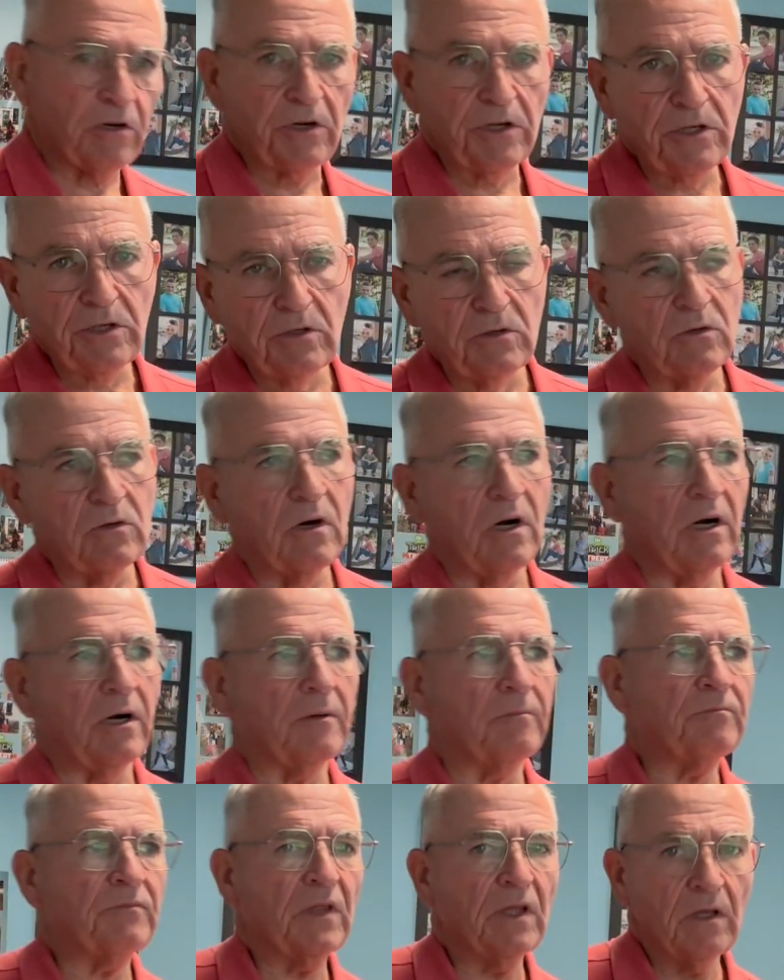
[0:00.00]
you,
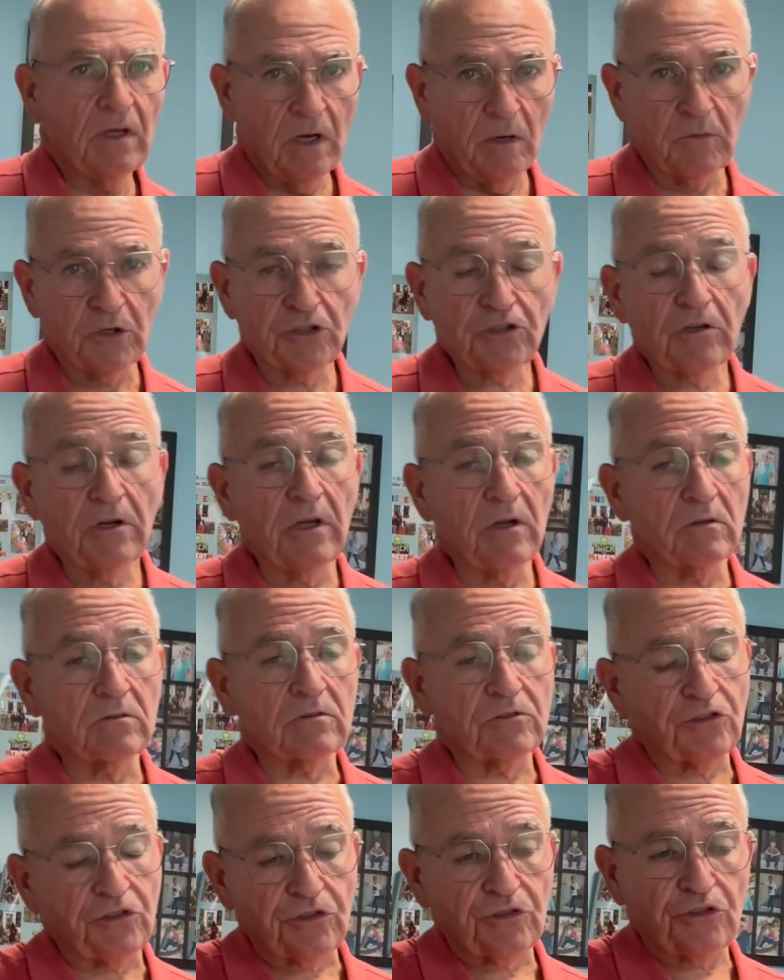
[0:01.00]
I'm going to show
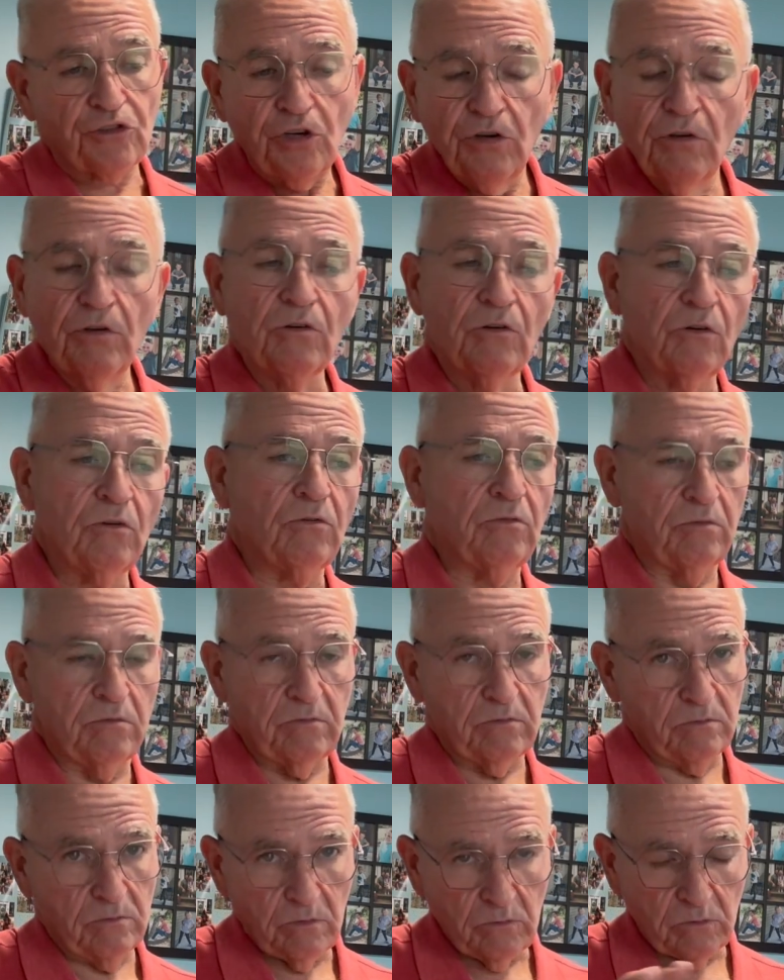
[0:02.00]
you 2
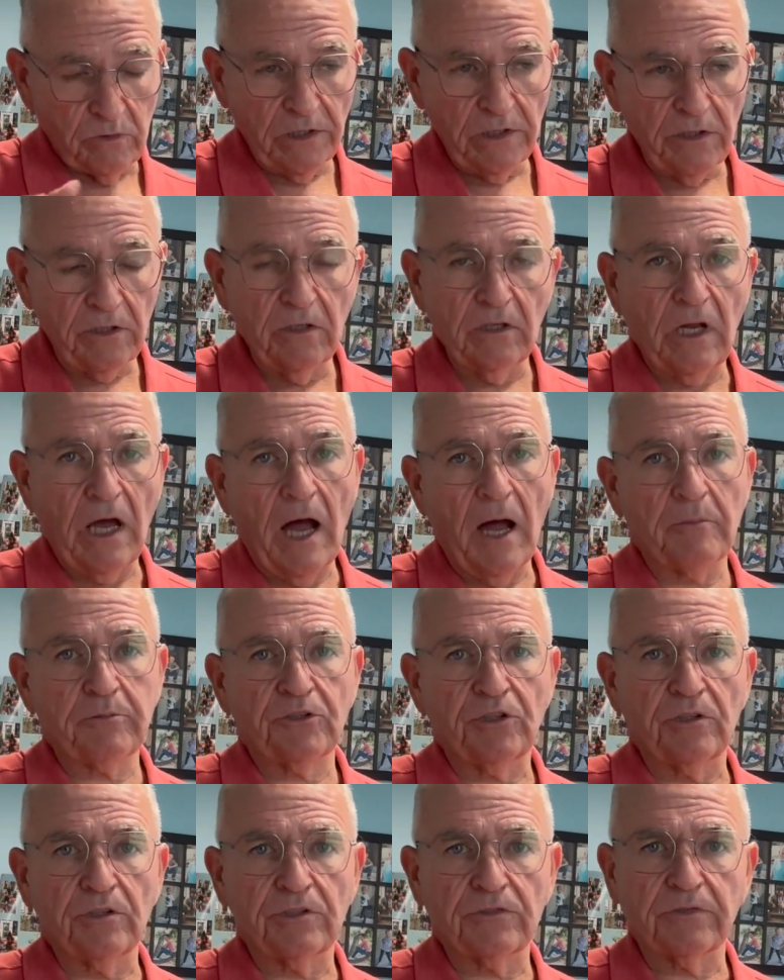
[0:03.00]
really good
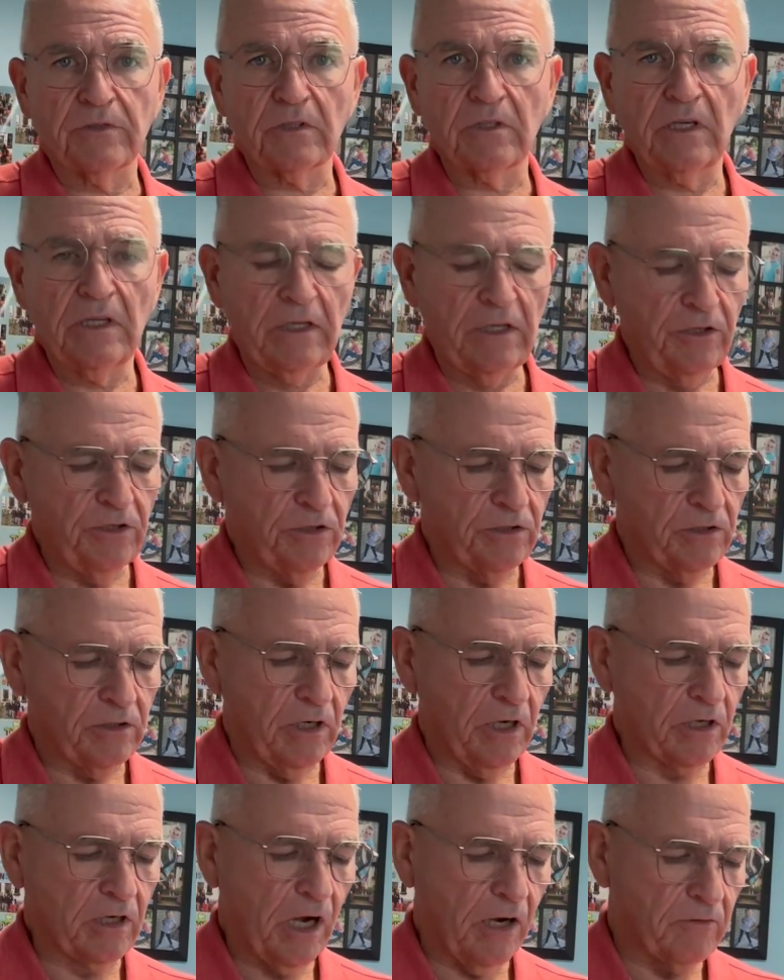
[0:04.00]
options for getting
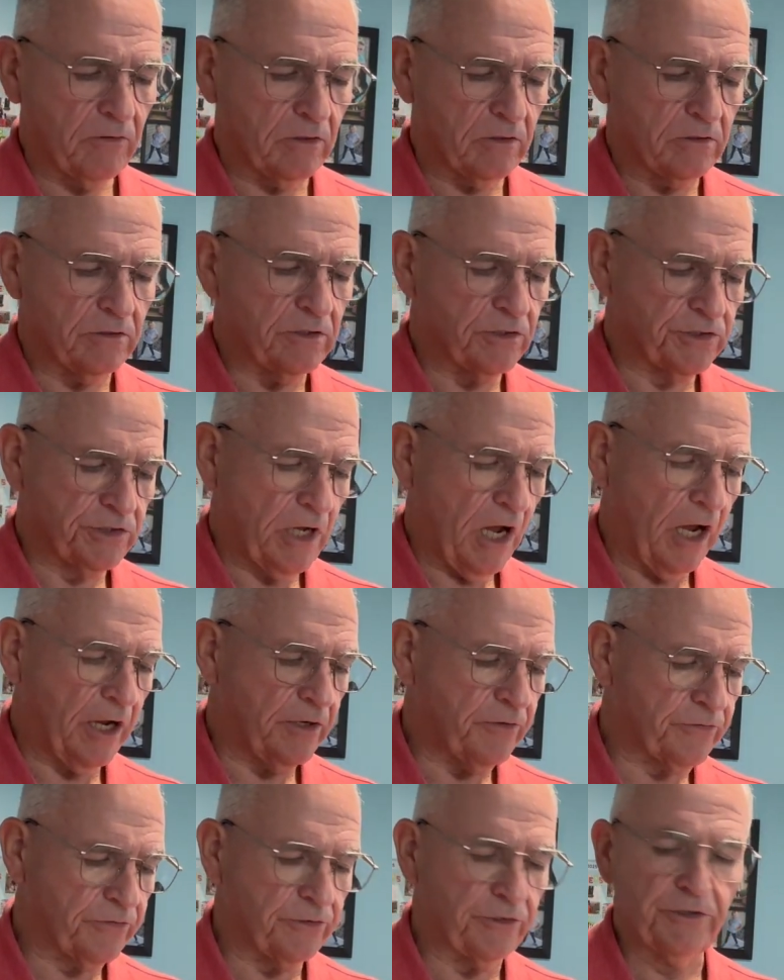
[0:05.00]
a cover
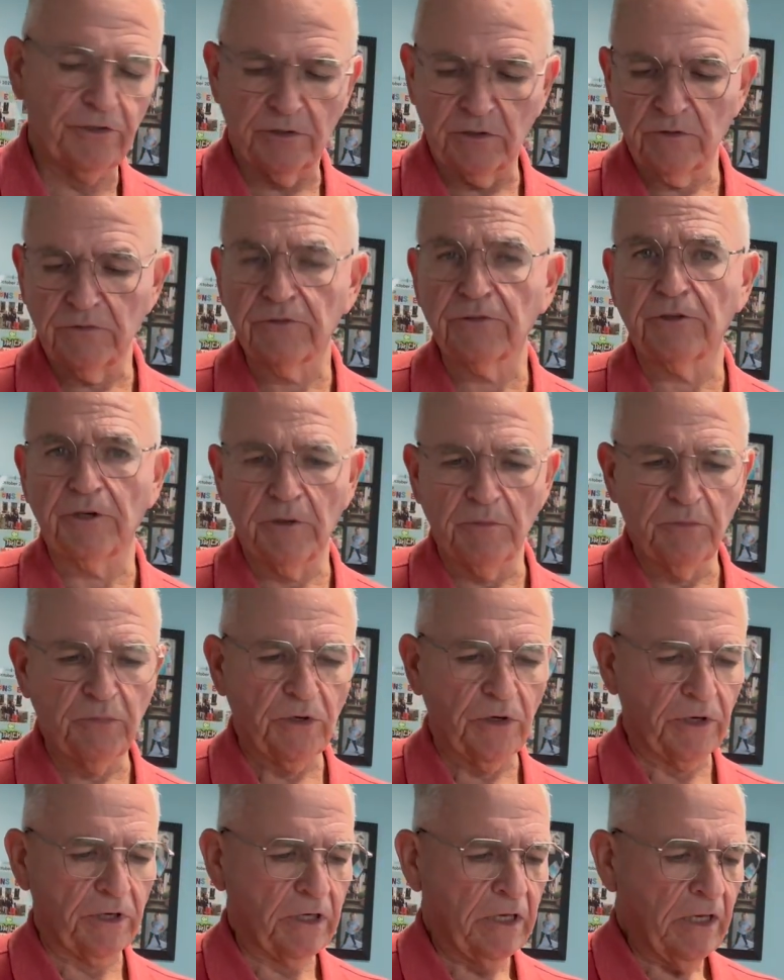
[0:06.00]
designed for your
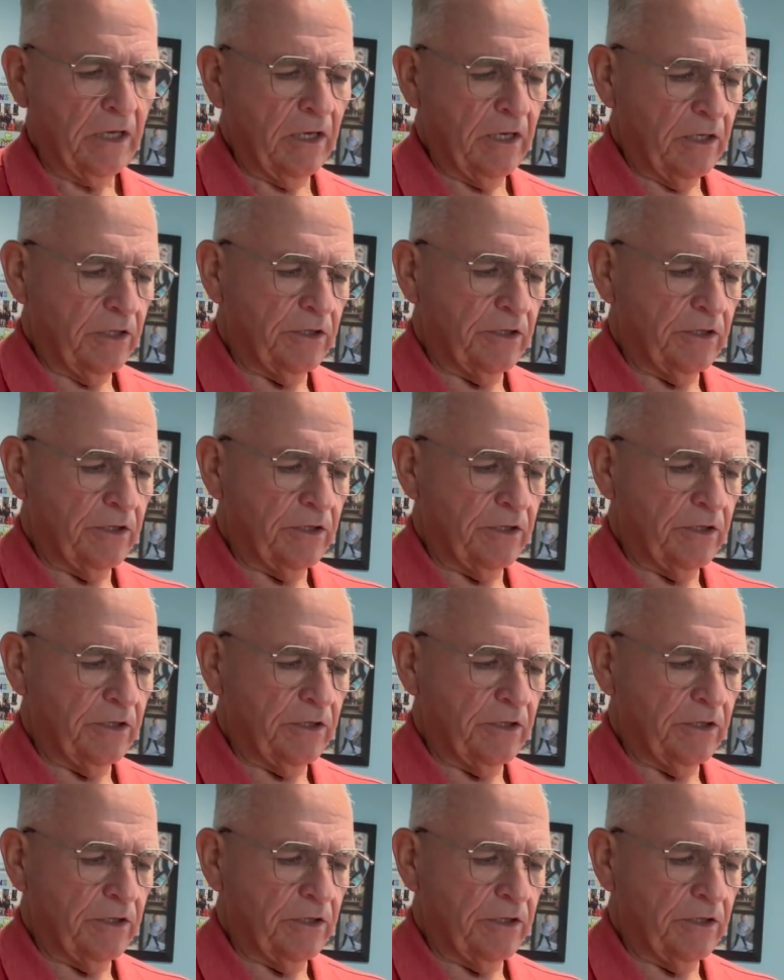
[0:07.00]
book.